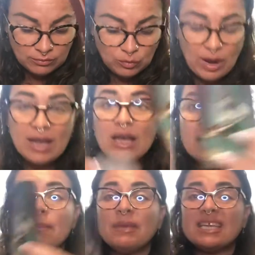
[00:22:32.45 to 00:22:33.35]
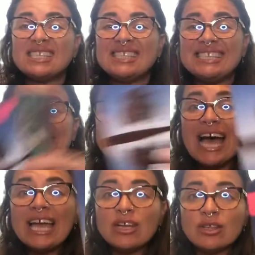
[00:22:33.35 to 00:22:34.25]
right? Because the
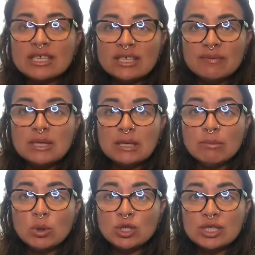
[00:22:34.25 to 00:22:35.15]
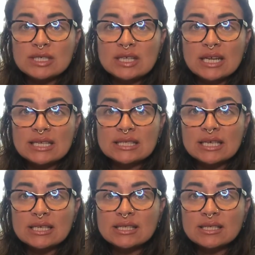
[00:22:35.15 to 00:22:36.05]
denial is of the emotions that
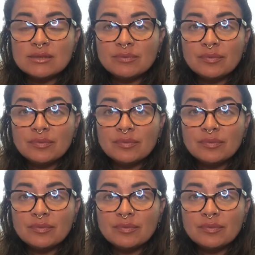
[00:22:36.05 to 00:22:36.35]
exist.